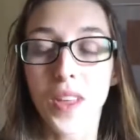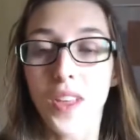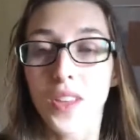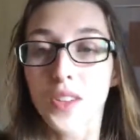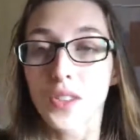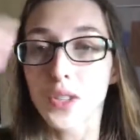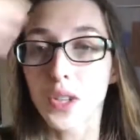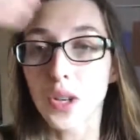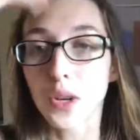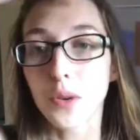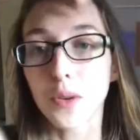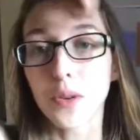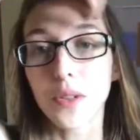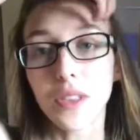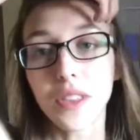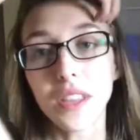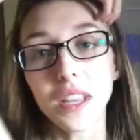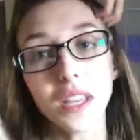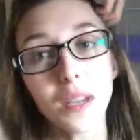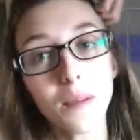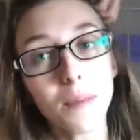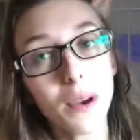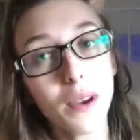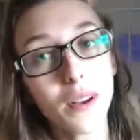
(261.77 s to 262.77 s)
So
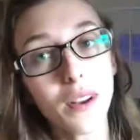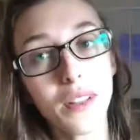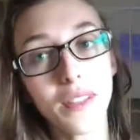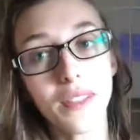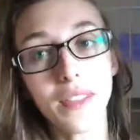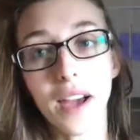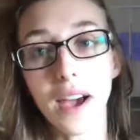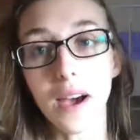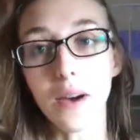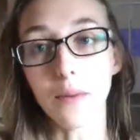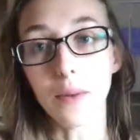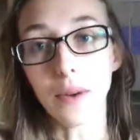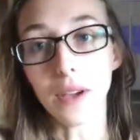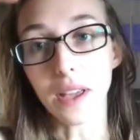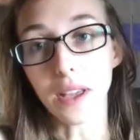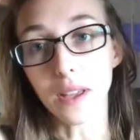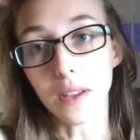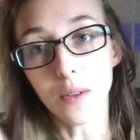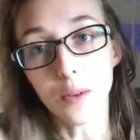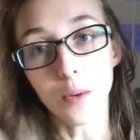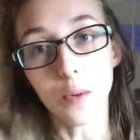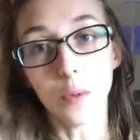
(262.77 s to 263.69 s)
think about it that way,